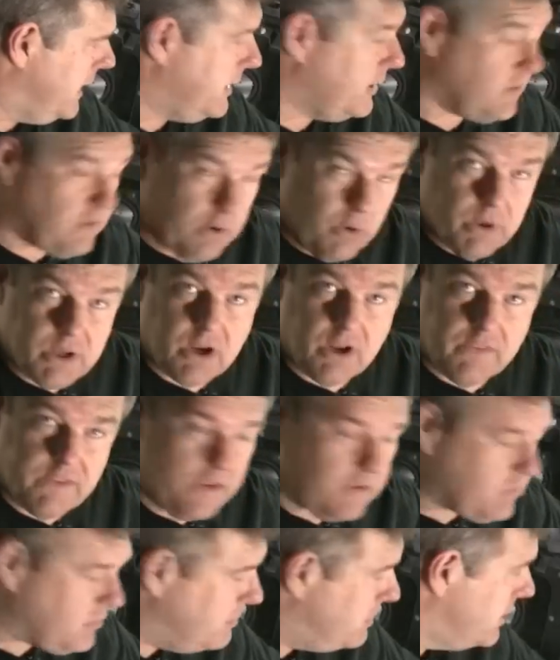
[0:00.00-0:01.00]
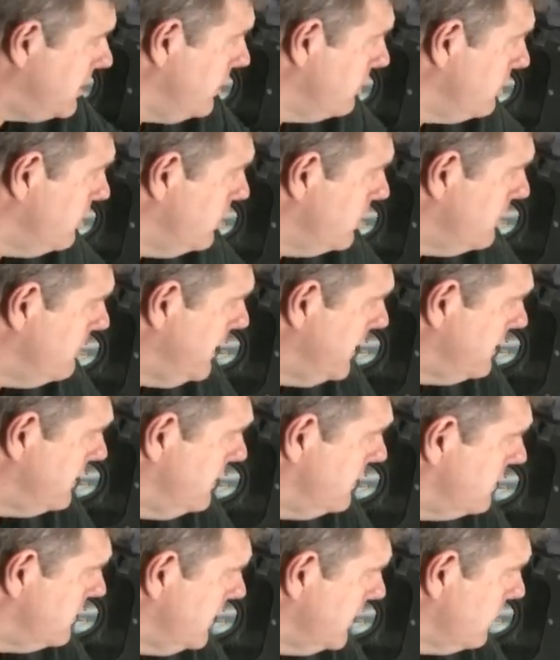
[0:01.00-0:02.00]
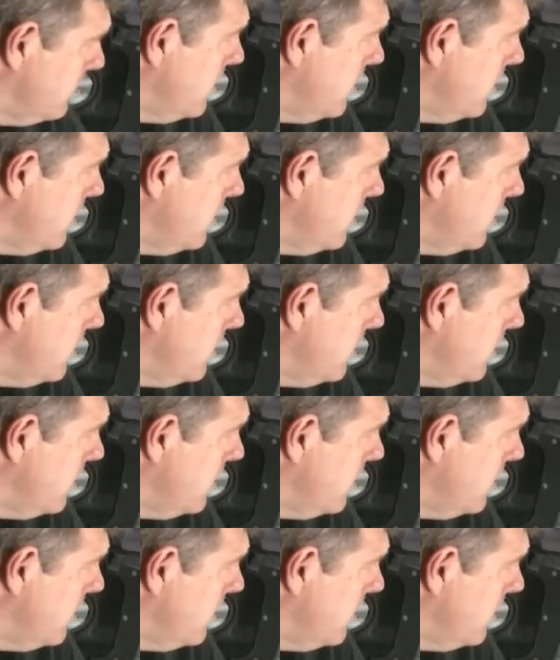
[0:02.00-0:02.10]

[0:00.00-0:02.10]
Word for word: ahead and do it on this one because we want to make this thing